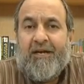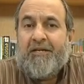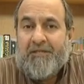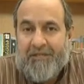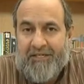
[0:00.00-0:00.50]

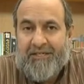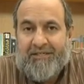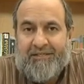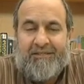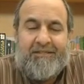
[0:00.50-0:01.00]
And
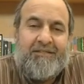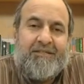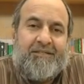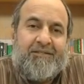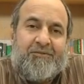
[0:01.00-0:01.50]
indeed,
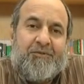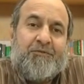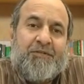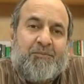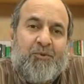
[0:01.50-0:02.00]
one
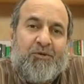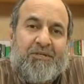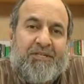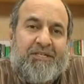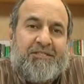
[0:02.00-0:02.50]
of the
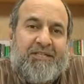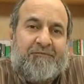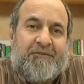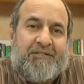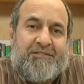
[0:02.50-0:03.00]
important things
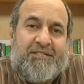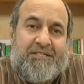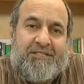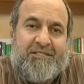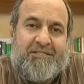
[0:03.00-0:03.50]
that faith
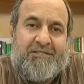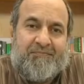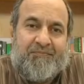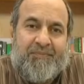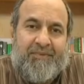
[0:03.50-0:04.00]
says is
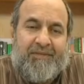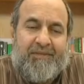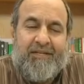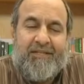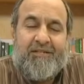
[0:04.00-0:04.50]

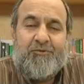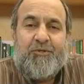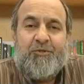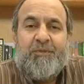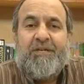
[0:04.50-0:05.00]
that there is
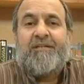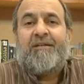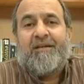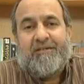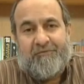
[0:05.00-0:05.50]
going to be
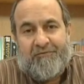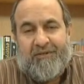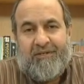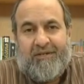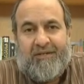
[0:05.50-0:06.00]
another life.
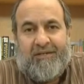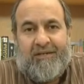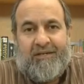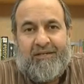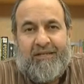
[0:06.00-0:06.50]

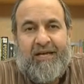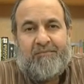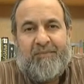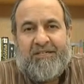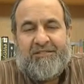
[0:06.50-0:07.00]
And
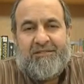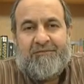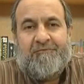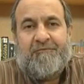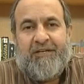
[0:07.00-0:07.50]
that makes
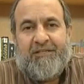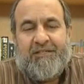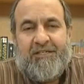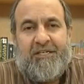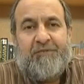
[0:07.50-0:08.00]
faith
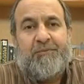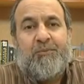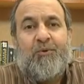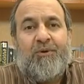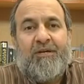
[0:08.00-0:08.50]
even
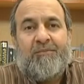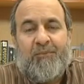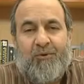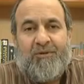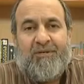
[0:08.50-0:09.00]
more
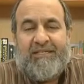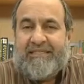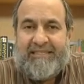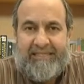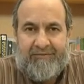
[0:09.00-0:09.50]
important
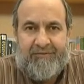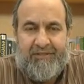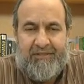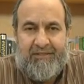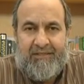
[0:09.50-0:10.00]
and
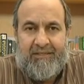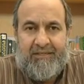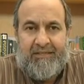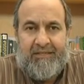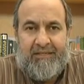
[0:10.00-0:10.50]
significant.
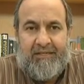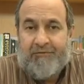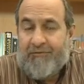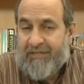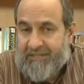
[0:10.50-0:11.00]

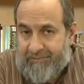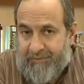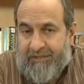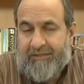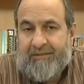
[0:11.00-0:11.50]
If we
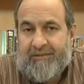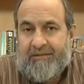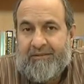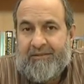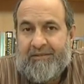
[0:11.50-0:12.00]
accept it,
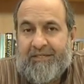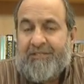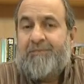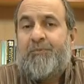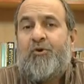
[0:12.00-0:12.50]

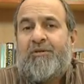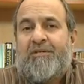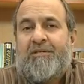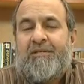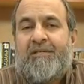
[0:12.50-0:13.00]
it's
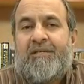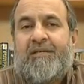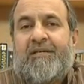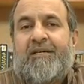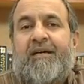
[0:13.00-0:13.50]
important,
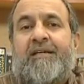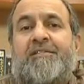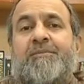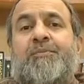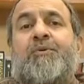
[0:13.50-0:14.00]
and
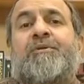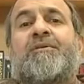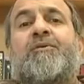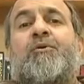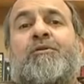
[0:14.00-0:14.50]
it's
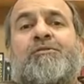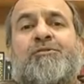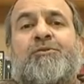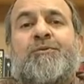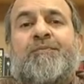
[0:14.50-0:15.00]
important
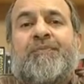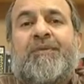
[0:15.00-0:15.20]
also